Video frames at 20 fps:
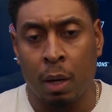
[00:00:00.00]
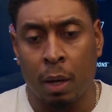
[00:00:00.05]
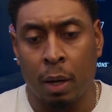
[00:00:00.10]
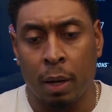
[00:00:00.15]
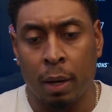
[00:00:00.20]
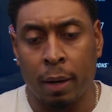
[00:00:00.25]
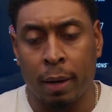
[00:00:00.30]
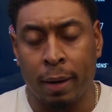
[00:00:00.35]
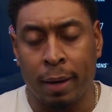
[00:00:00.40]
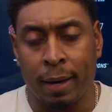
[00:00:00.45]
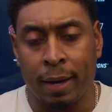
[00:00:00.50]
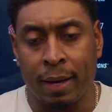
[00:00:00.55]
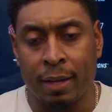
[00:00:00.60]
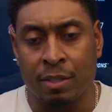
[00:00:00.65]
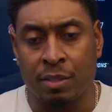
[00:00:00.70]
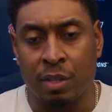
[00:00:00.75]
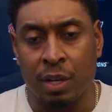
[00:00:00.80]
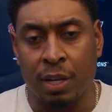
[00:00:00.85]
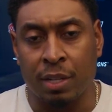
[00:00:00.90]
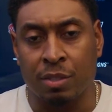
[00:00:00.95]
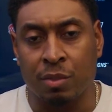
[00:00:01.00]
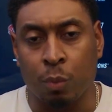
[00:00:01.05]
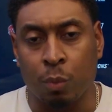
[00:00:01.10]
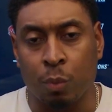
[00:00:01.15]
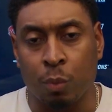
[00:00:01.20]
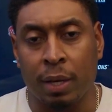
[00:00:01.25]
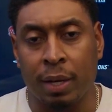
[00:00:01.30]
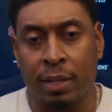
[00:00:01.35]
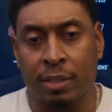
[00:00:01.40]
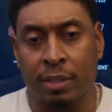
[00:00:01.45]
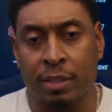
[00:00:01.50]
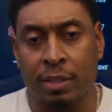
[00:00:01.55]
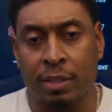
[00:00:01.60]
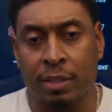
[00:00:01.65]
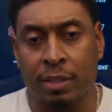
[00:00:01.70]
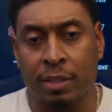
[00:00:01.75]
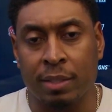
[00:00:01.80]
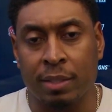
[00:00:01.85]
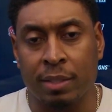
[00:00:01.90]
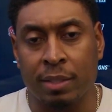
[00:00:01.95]
uh, it's it's really his
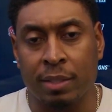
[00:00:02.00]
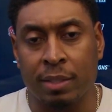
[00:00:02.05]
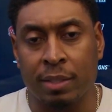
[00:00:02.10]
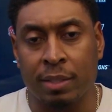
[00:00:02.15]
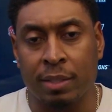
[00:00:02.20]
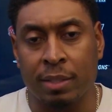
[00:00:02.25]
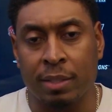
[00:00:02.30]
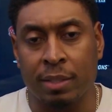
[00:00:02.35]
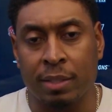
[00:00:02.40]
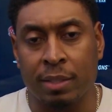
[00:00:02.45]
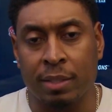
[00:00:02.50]
ability